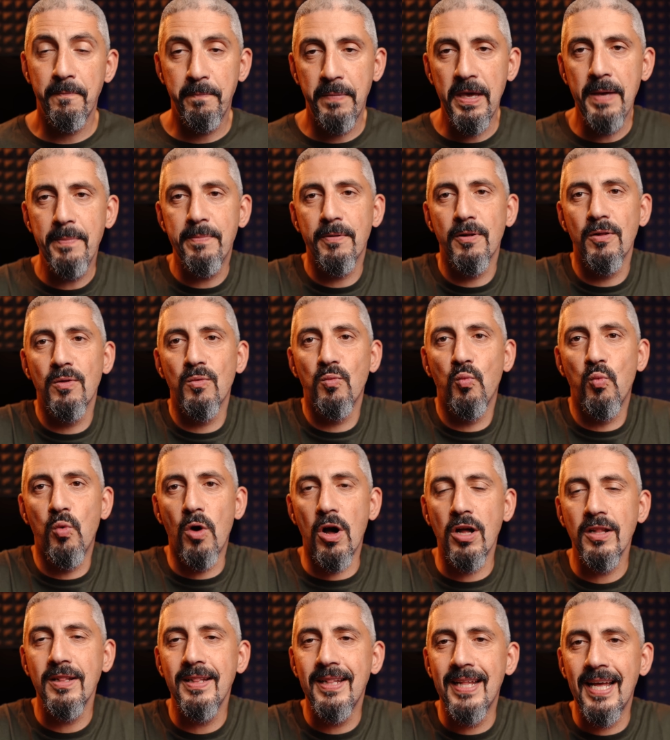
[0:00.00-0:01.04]
people
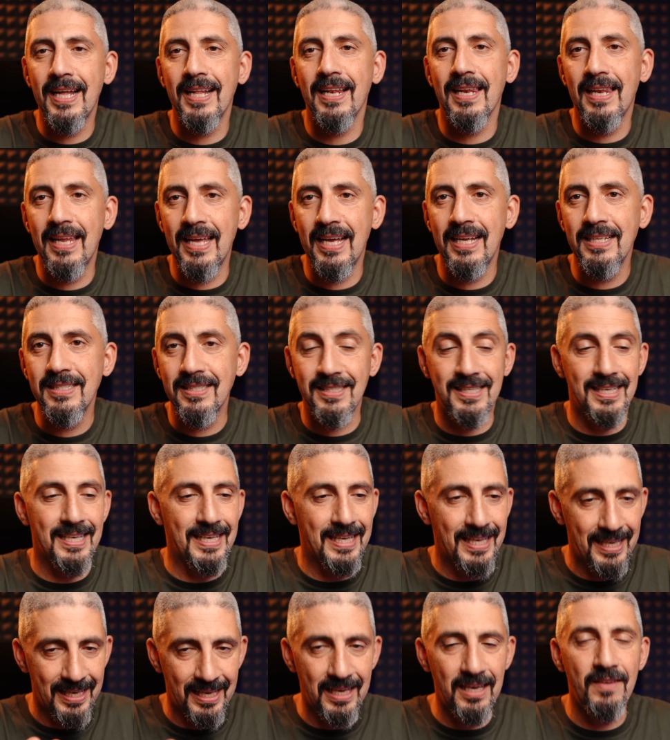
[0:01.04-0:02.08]
want that lens,
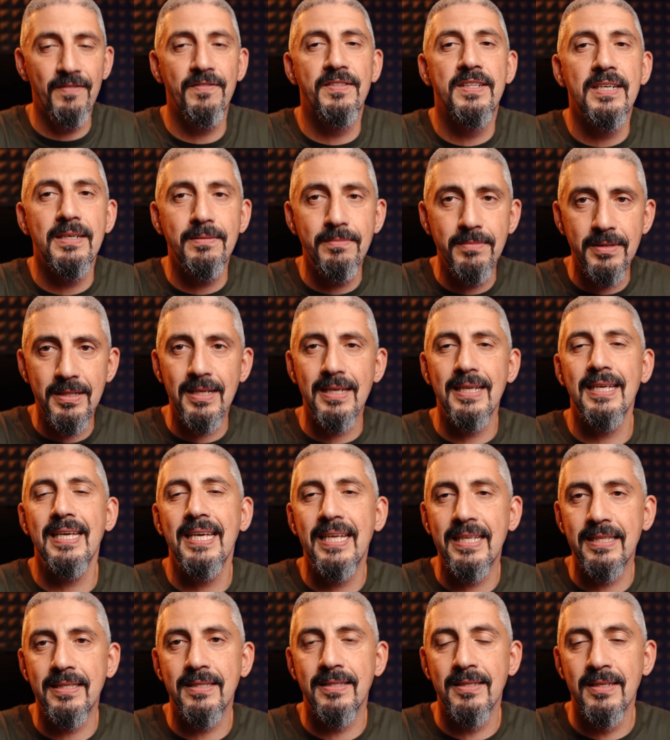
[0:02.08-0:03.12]
give them the
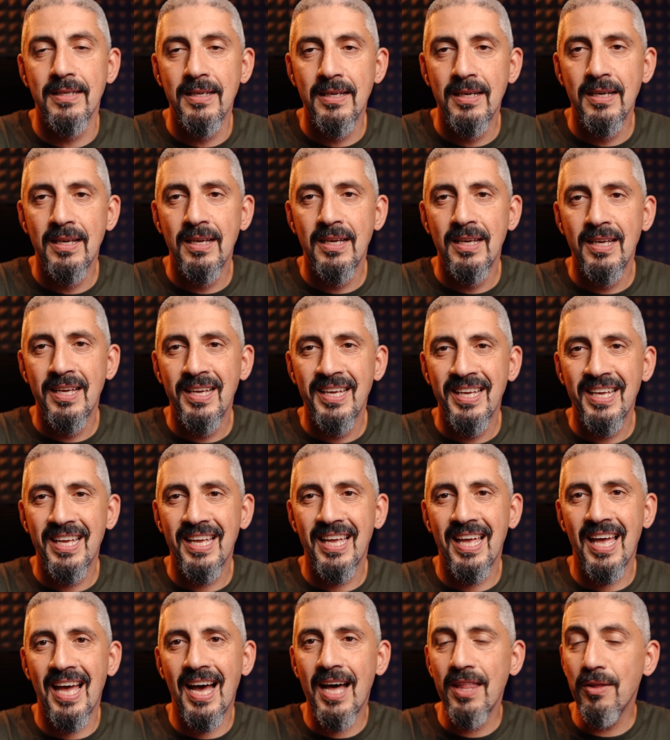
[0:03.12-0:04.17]
lens.
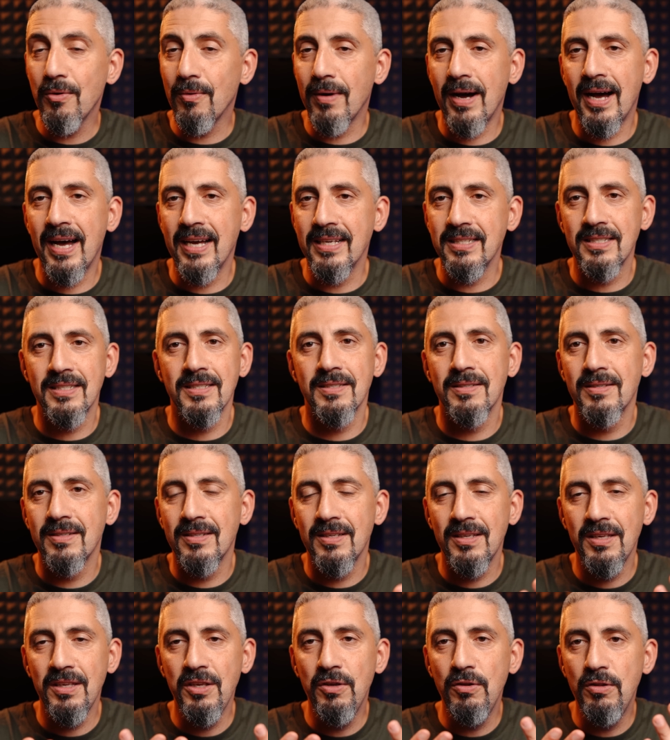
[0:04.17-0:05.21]
Otherwise,
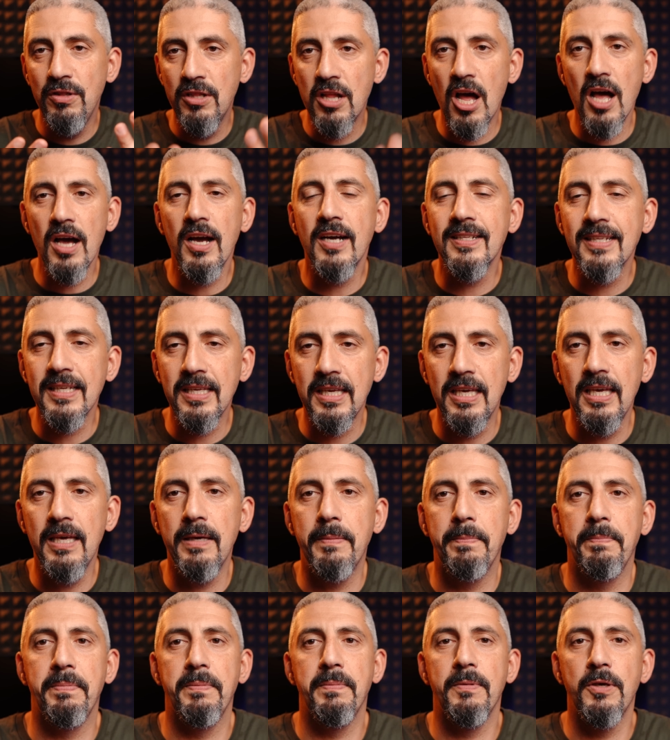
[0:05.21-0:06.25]
you're not going to
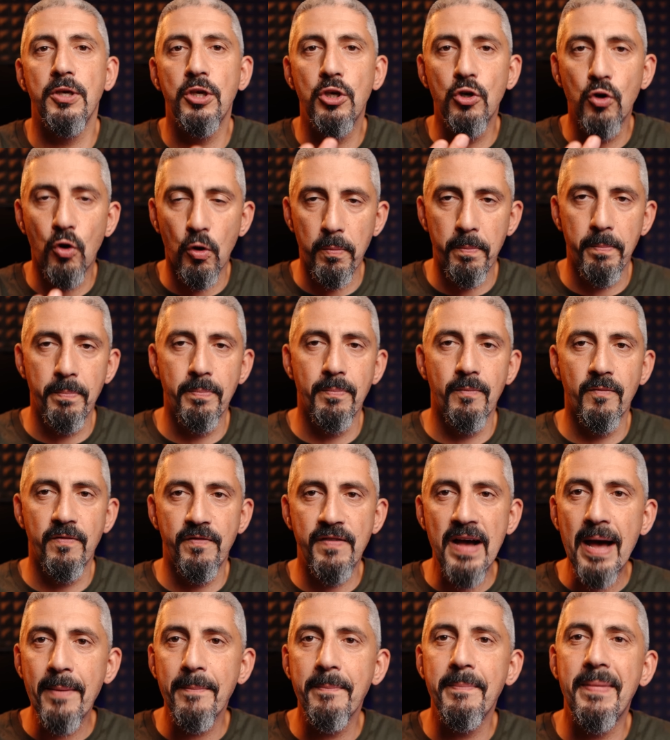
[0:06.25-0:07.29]
keep your
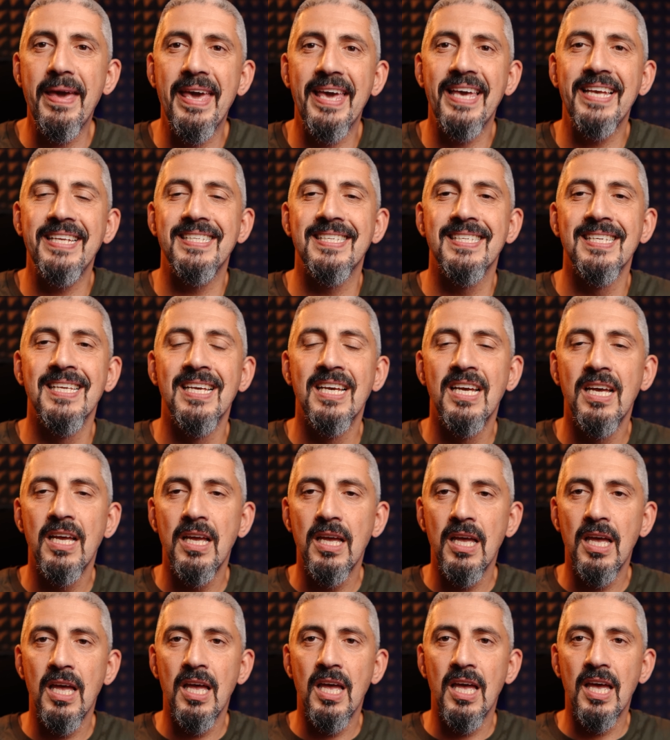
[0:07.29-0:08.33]
fan base
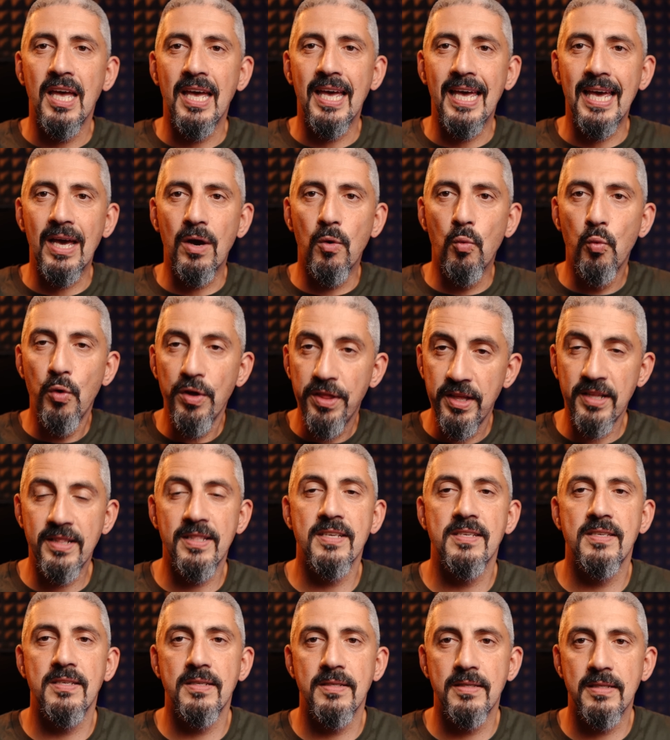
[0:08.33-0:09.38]
within the
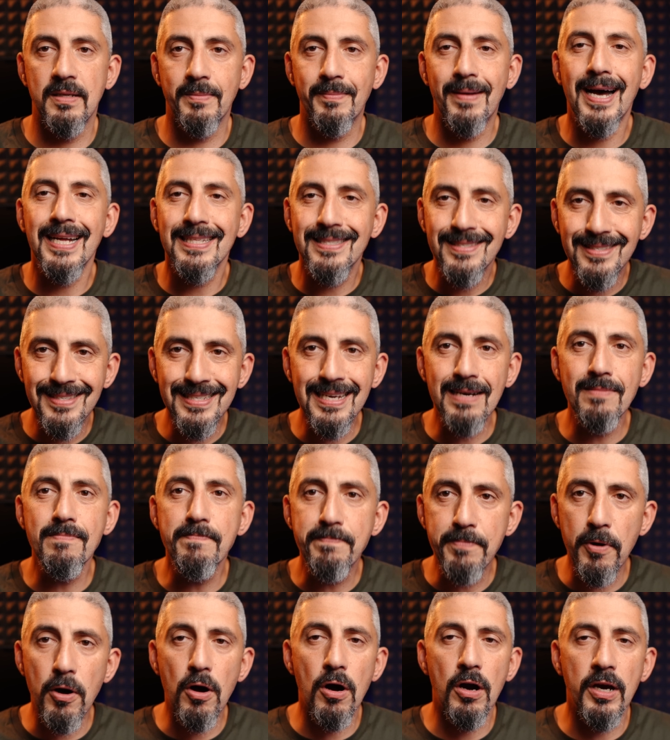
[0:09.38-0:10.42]
system. At some
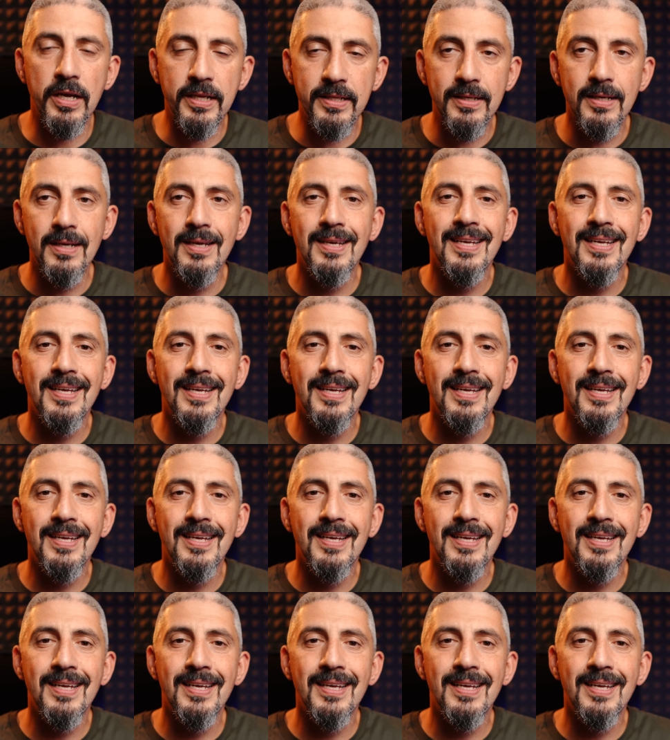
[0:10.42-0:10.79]
point,